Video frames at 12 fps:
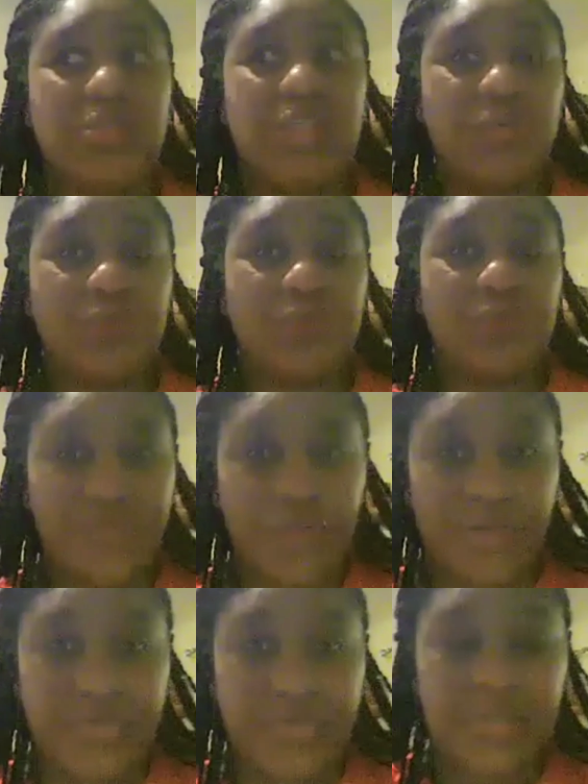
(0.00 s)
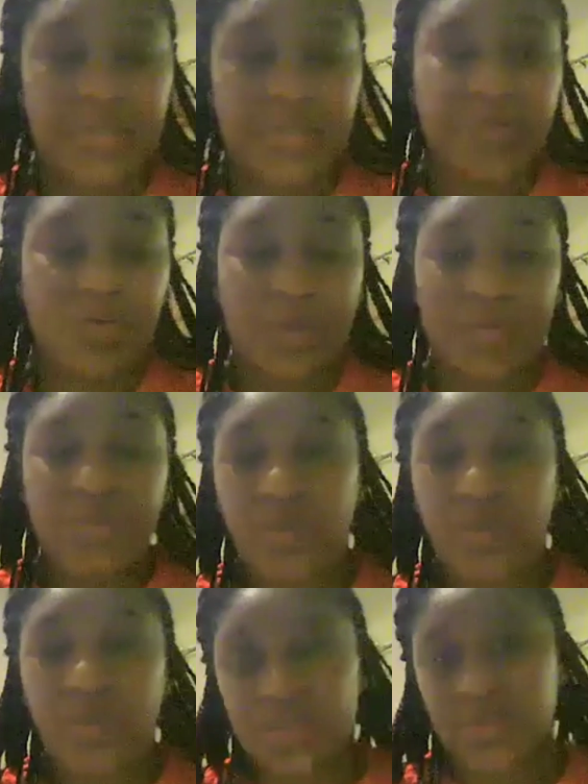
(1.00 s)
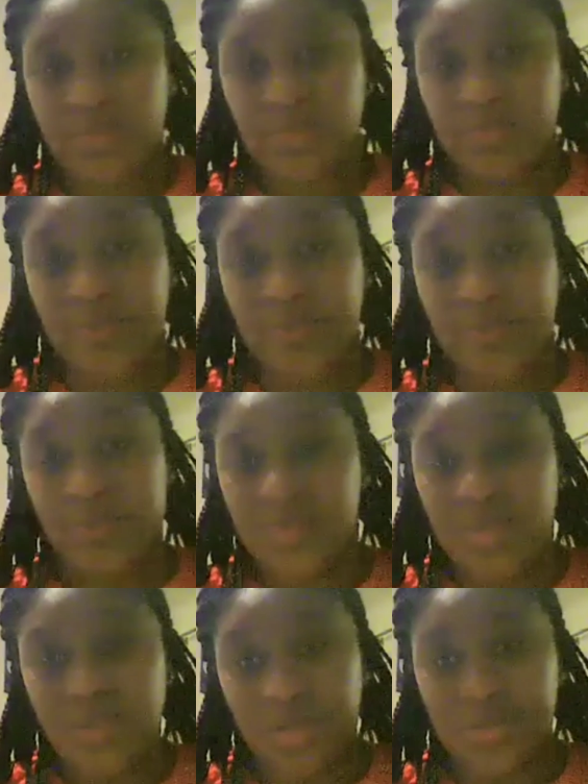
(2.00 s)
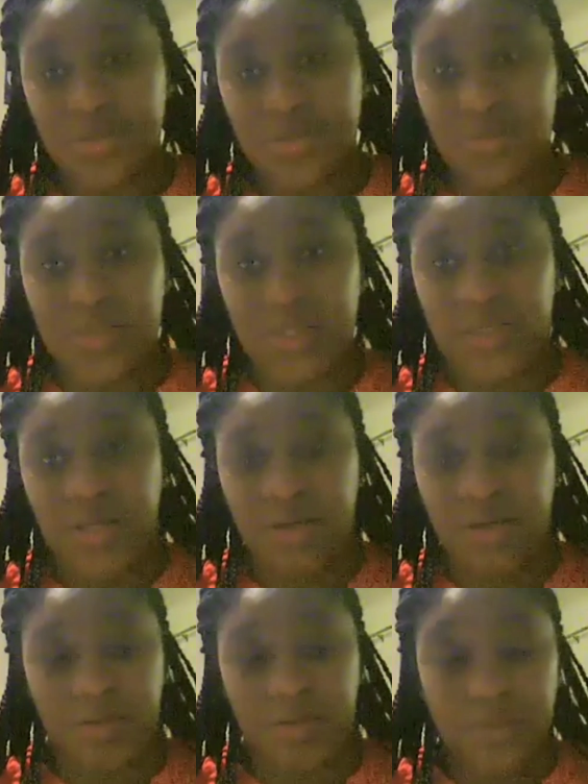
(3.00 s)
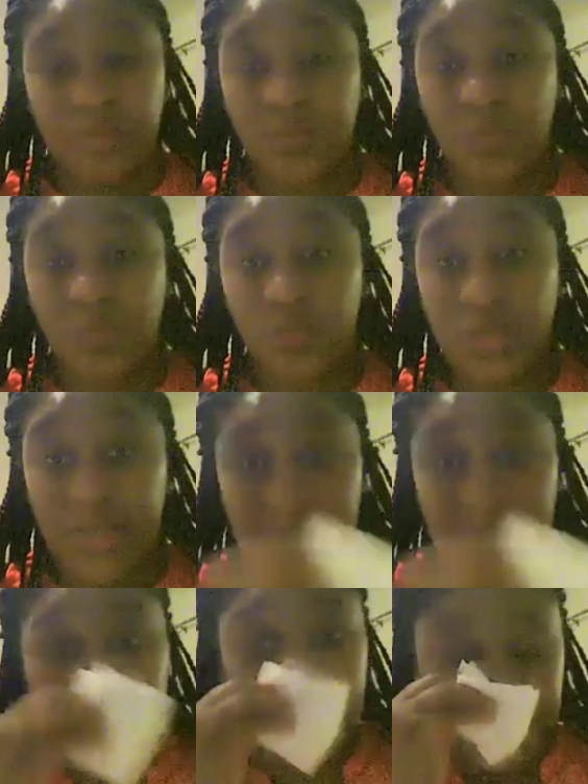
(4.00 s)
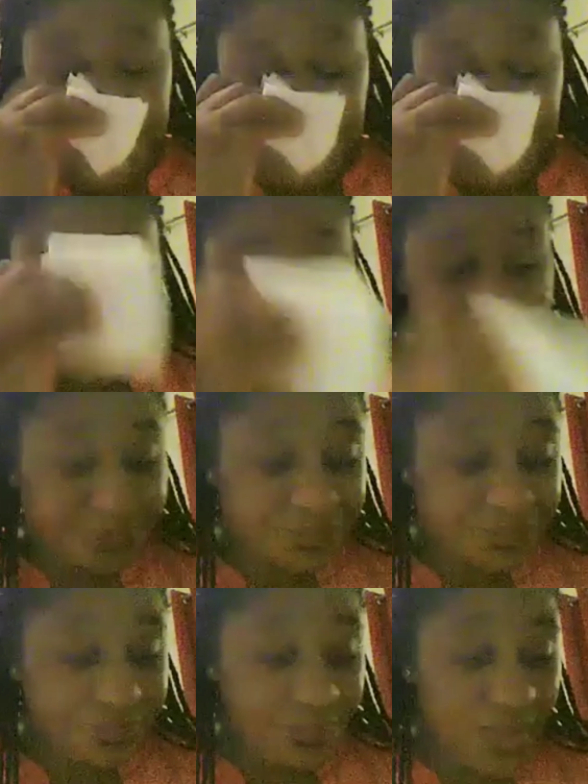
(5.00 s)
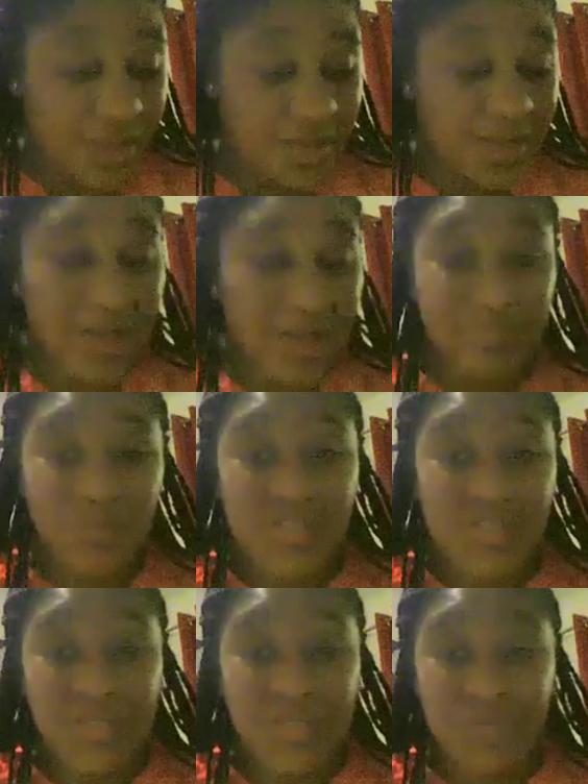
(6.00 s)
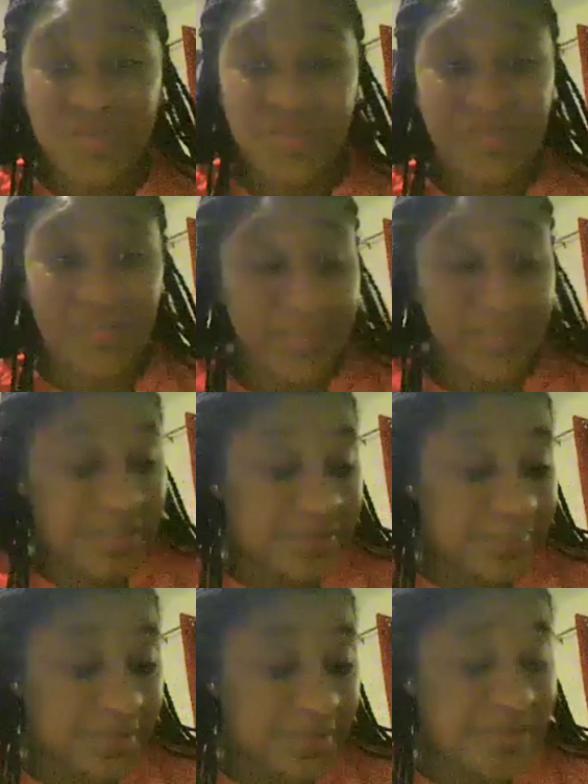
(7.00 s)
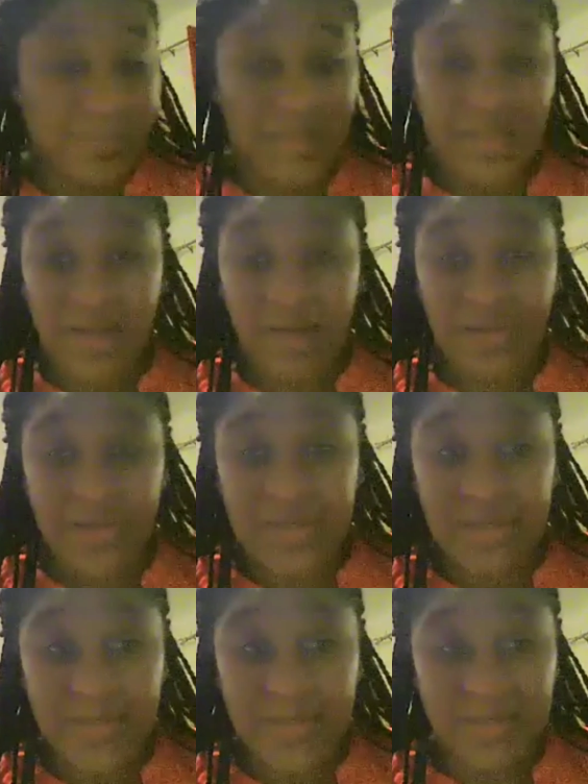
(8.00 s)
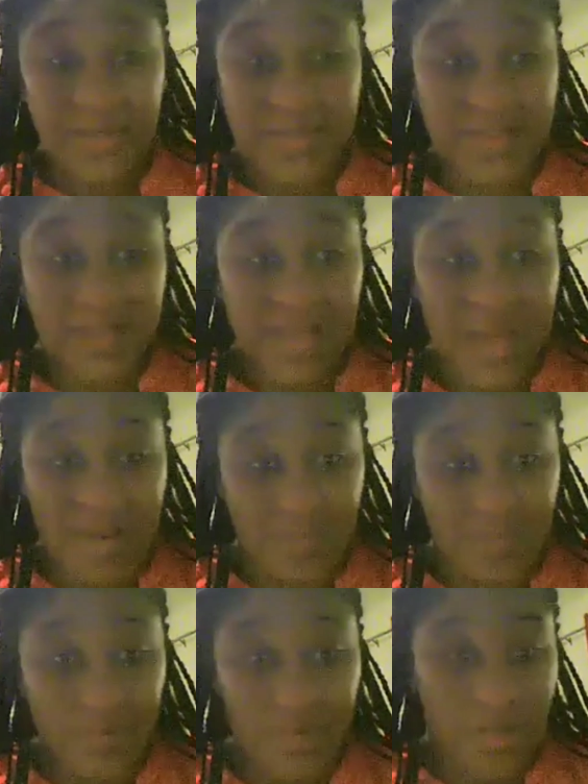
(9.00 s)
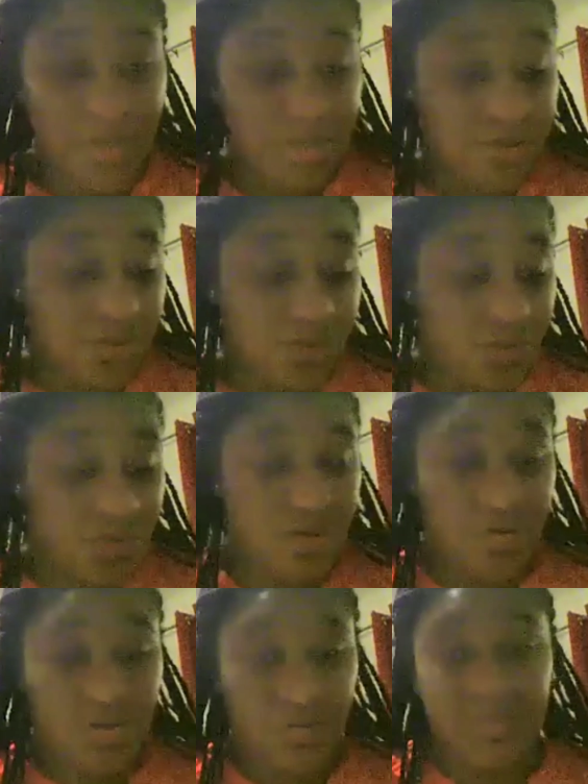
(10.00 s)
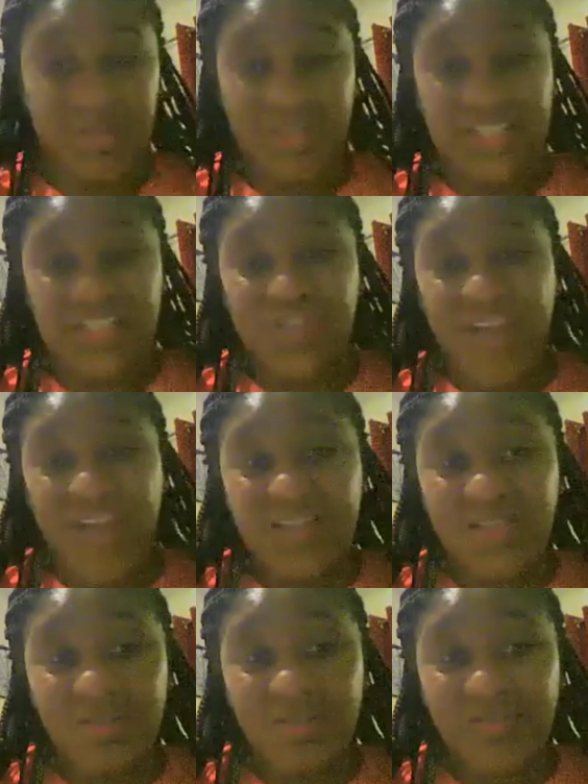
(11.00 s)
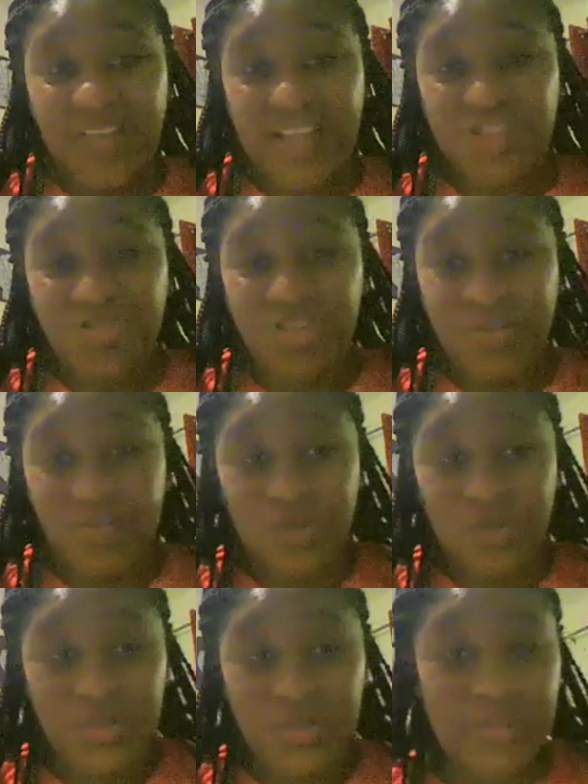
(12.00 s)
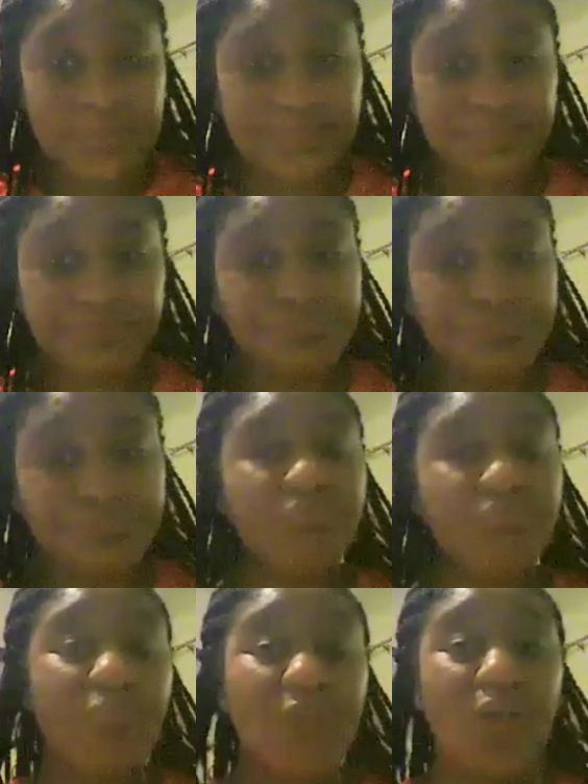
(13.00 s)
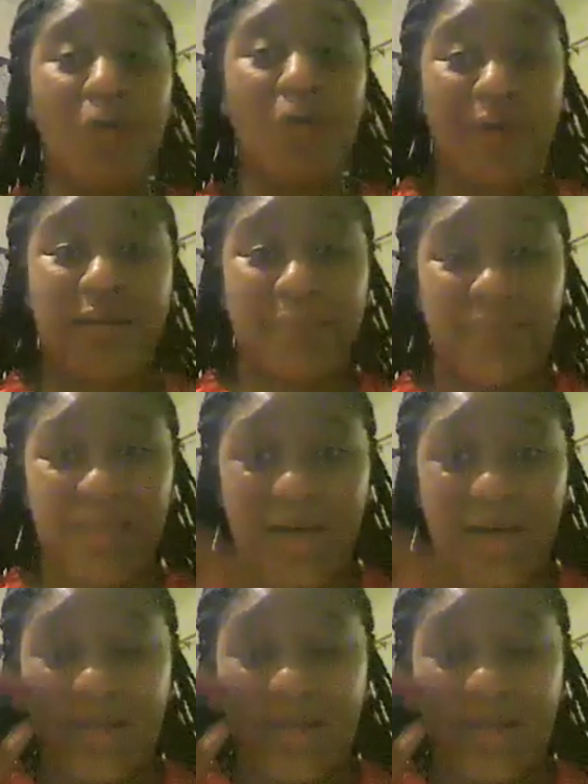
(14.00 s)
uniforms because now I was coming back into nursing to take care of an old lady. It had mostly uniforms because I said, me not go to Cayman, go stay, So, I try this out for 3 months and come back on my yard.